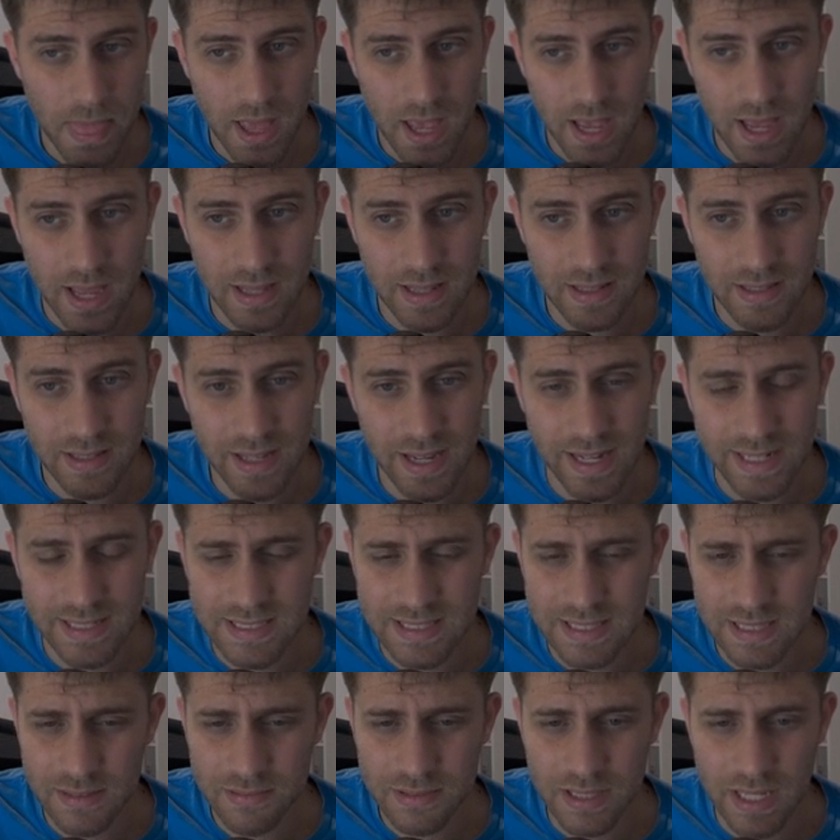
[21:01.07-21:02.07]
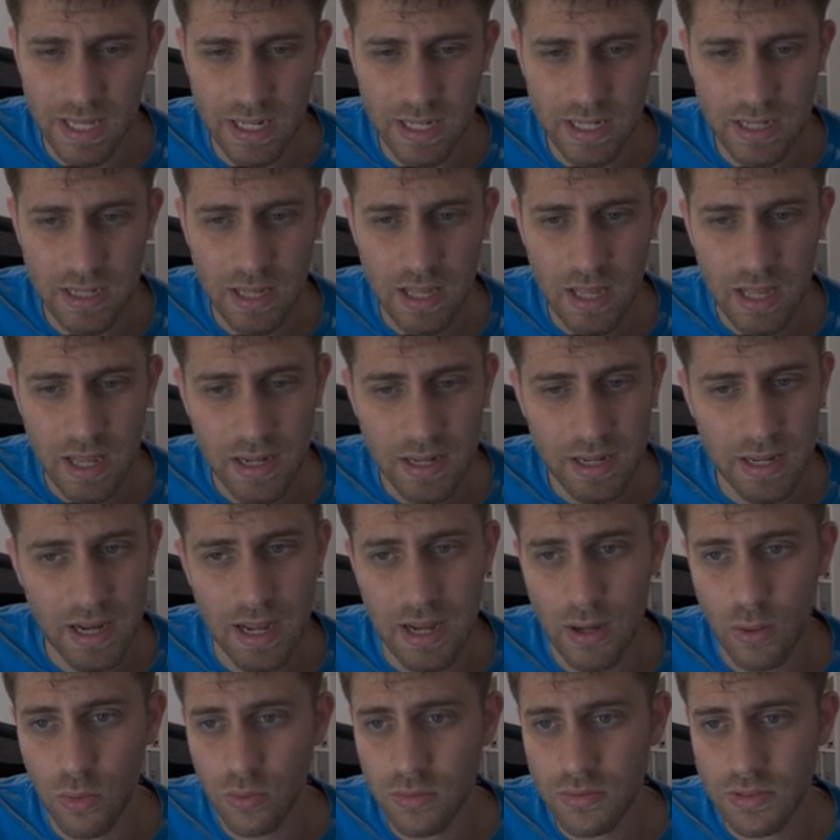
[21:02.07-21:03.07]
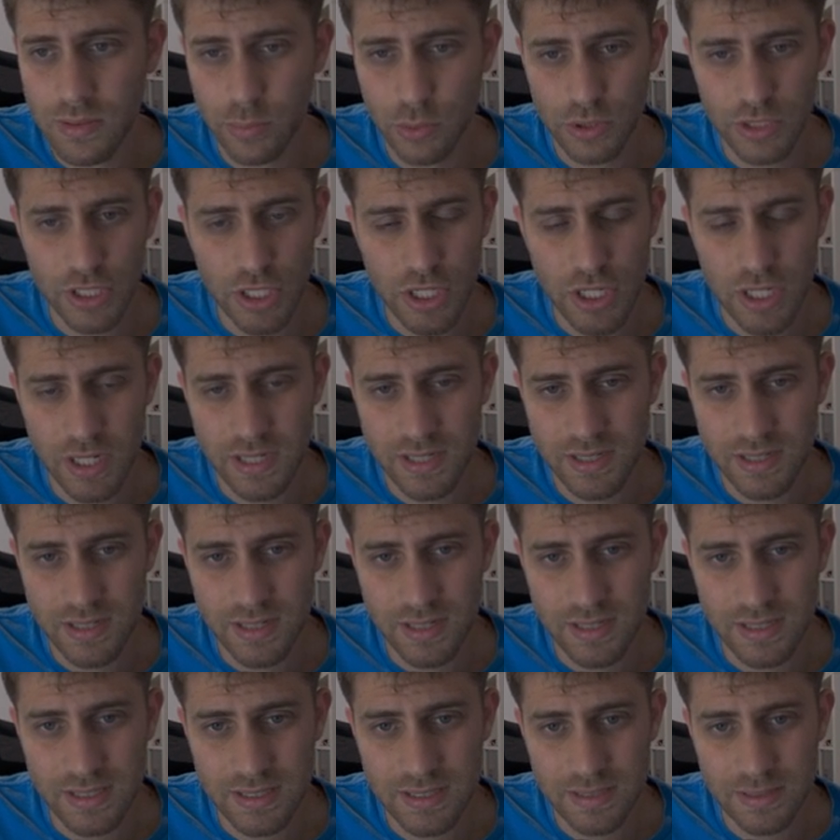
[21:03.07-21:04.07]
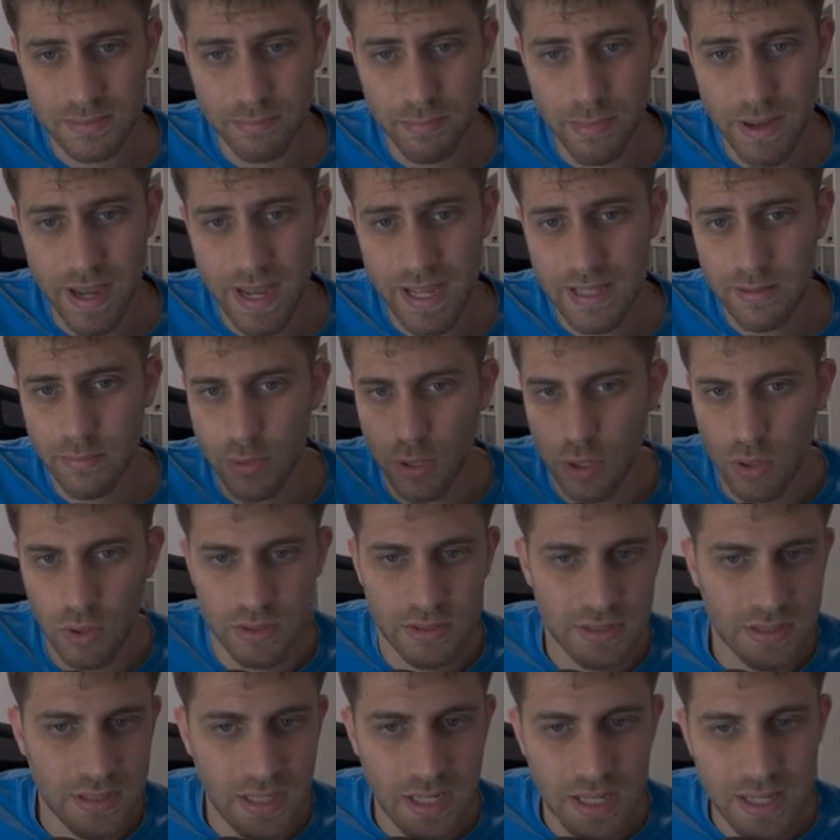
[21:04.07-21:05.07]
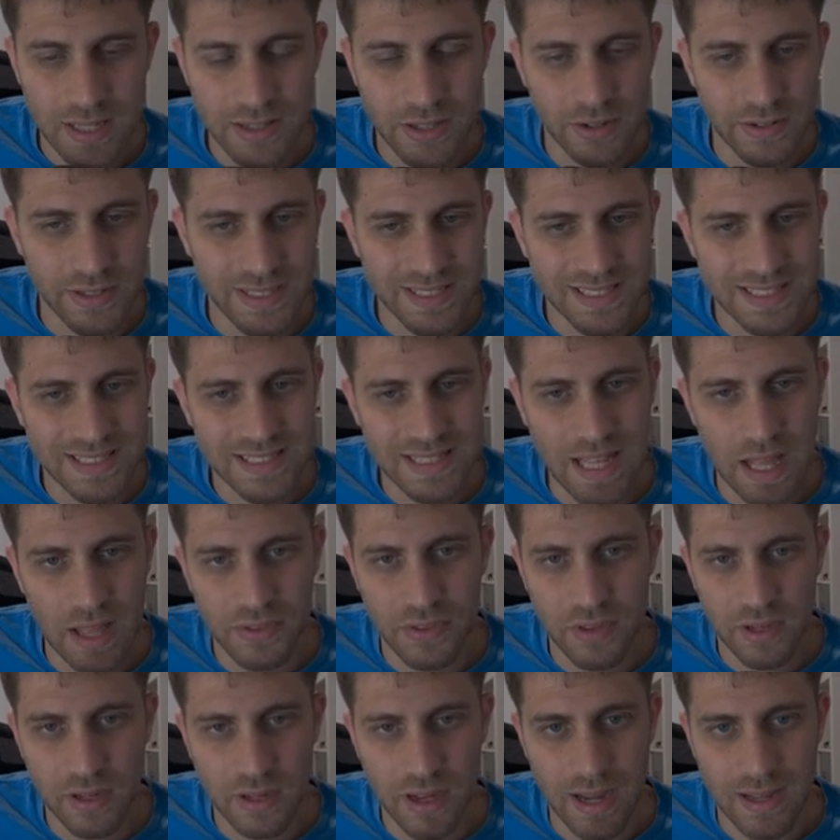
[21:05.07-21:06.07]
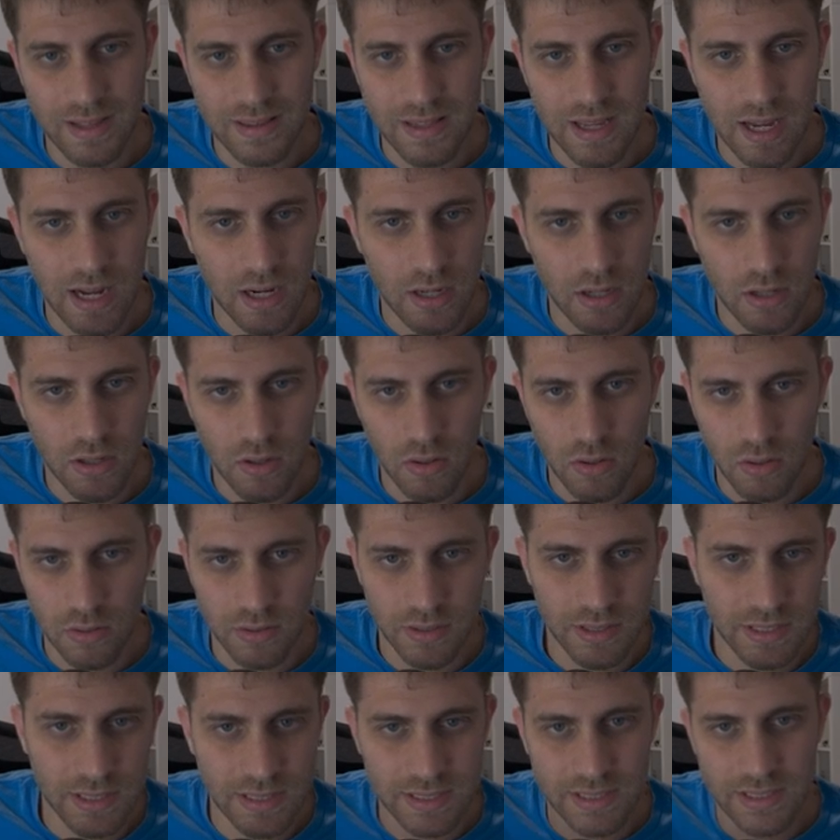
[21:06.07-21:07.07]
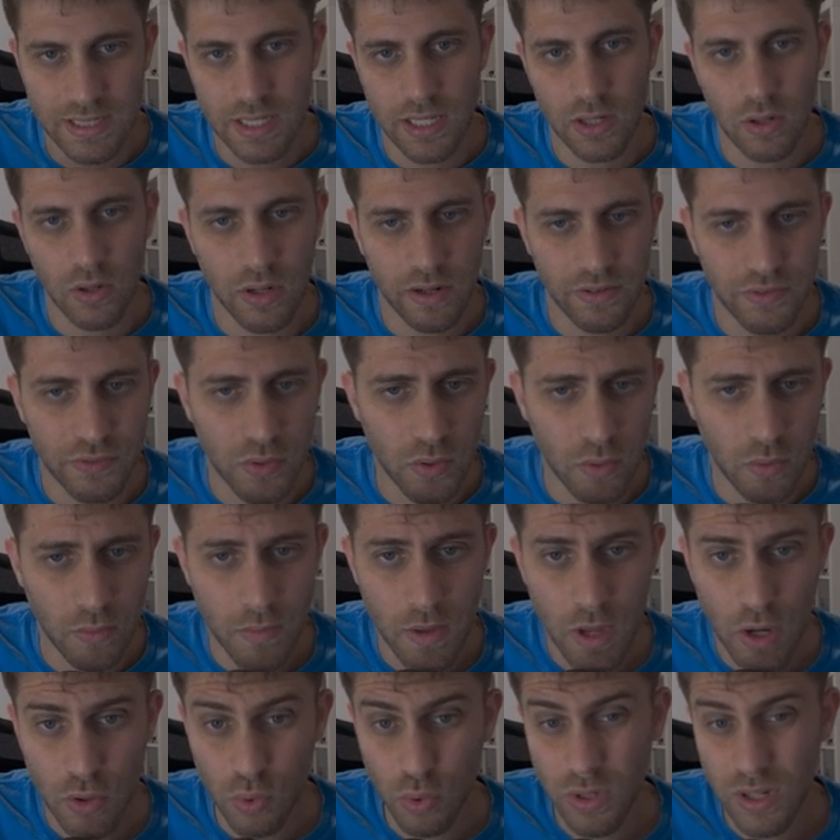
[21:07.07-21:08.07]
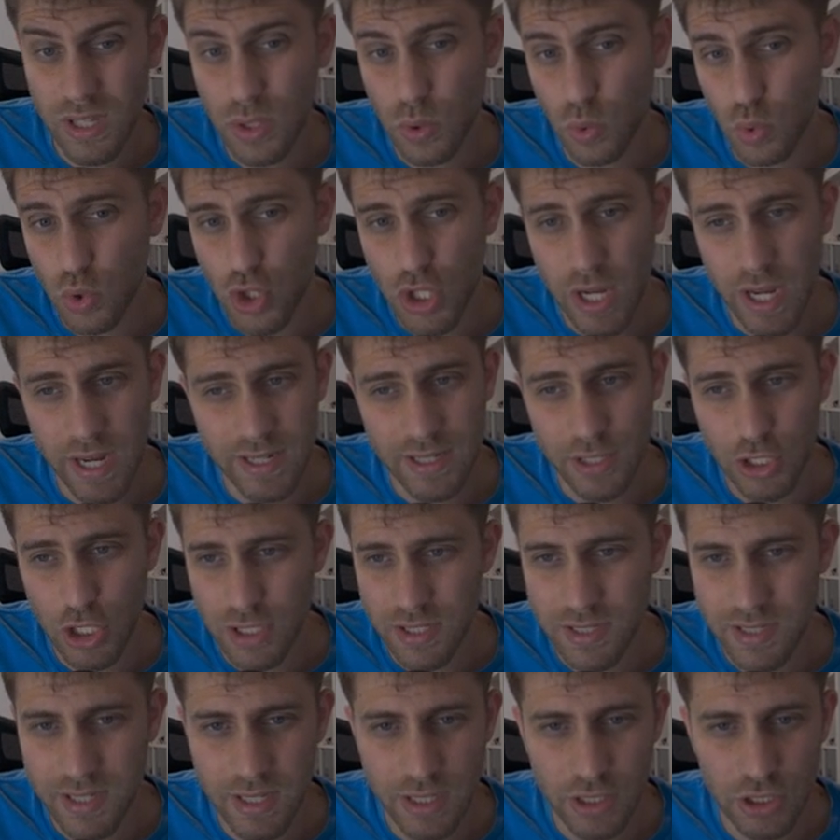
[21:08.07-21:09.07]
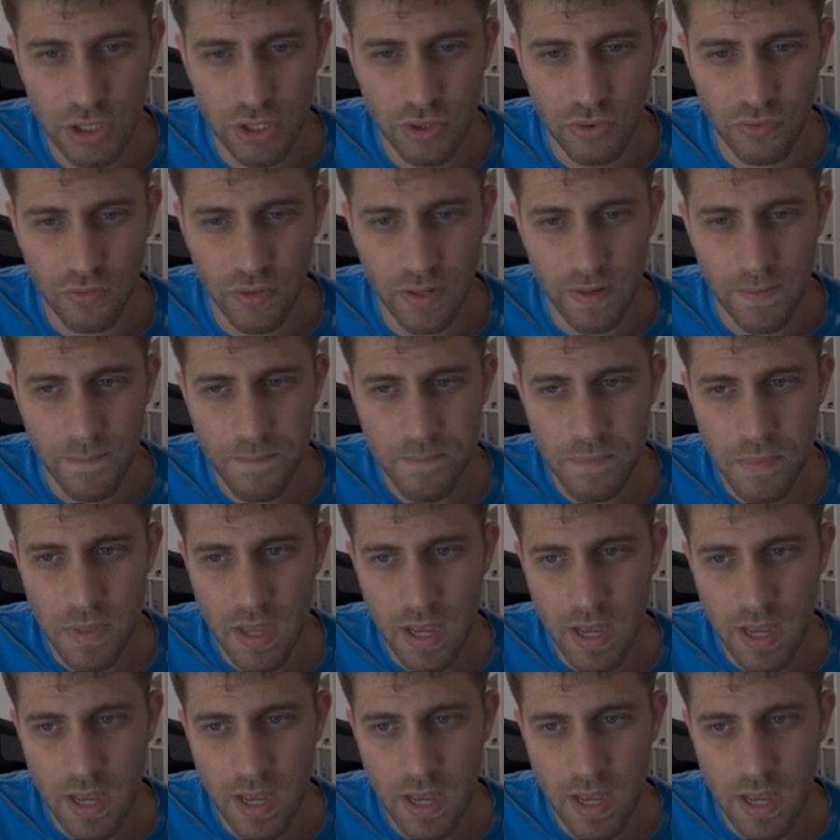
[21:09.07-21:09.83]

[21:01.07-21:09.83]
And yeah, it seems like now the position is bad, because there is nothing attack on this king on f2. Rook e2 check, just king g3.